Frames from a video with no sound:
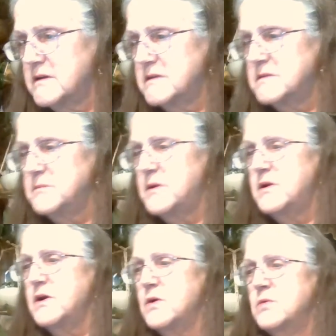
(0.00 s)
Is it
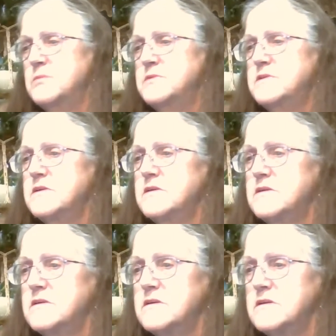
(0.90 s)
Mary Holmes?
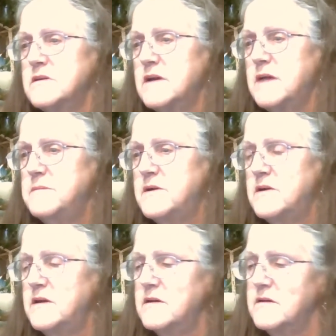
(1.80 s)
Hi, Mary.